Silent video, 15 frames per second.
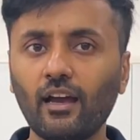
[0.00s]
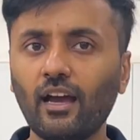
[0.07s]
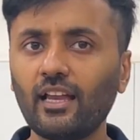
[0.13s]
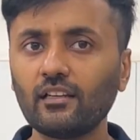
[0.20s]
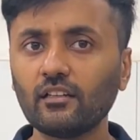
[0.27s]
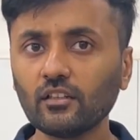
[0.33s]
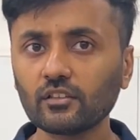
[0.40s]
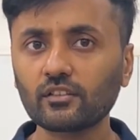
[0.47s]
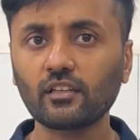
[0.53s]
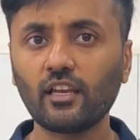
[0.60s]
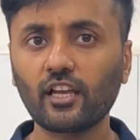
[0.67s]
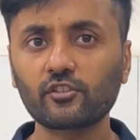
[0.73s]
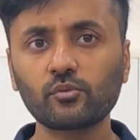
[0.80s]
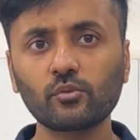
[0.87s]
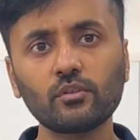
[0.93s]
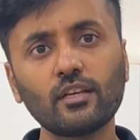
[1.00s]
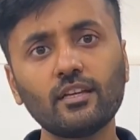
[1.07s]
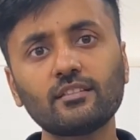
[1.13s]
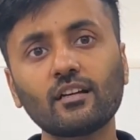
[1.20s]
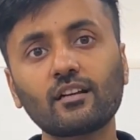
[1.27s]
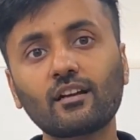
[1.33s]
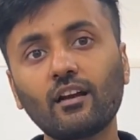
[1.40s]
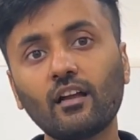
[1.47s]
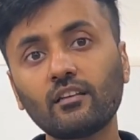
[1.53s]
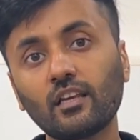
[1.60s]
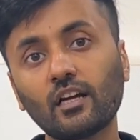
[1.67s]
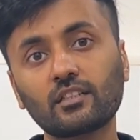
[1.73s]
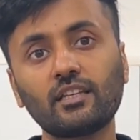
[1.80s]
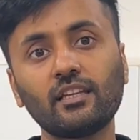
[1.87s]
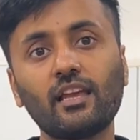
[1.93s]
An earth electrode is a
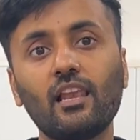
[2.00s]
conducting